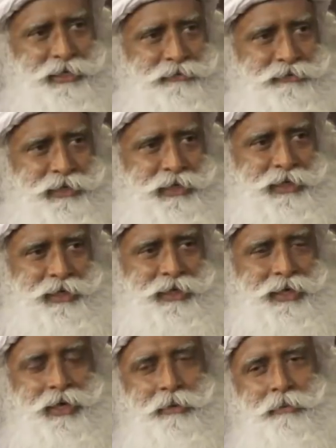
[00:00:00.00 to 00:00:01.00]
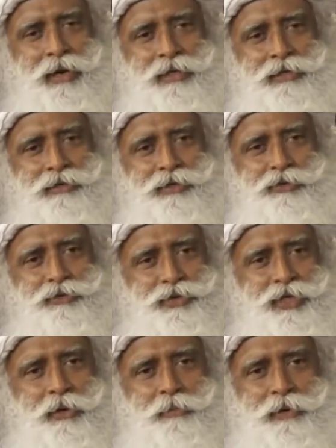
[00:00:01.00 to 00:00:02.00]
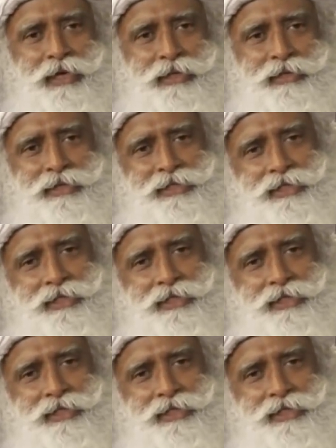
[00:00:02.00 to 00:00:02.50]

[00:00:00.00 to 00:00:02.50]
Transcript: differently. But you start playing this